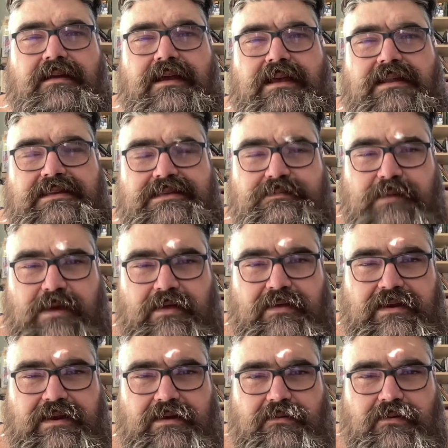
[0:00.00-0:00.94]
and
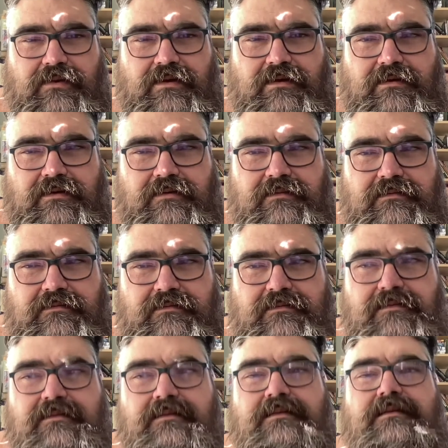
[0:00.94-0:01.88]
spelling it wrong?
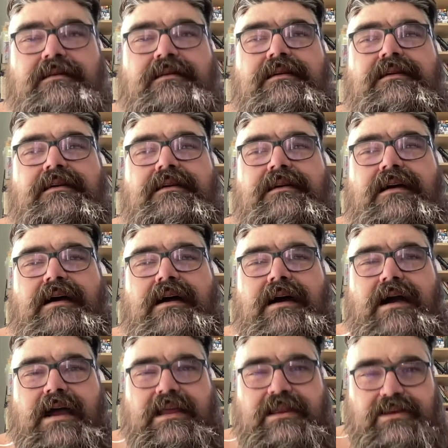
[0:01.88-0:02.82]

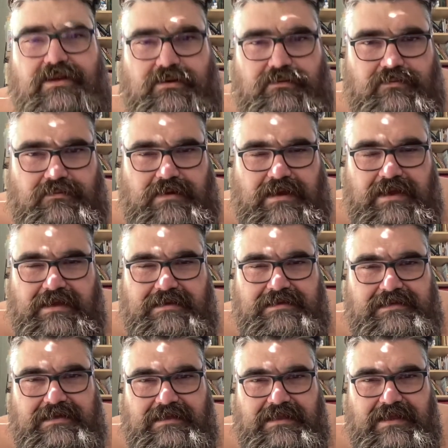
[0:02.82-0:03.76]
I do. I can
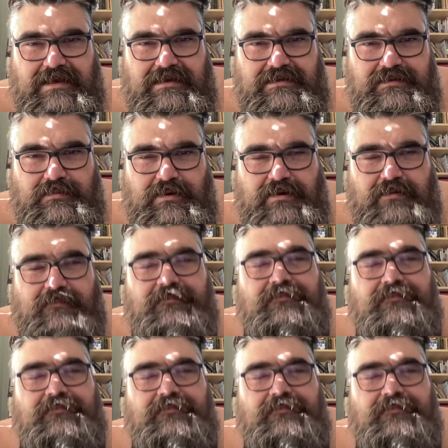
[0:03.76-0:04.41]
see that as well.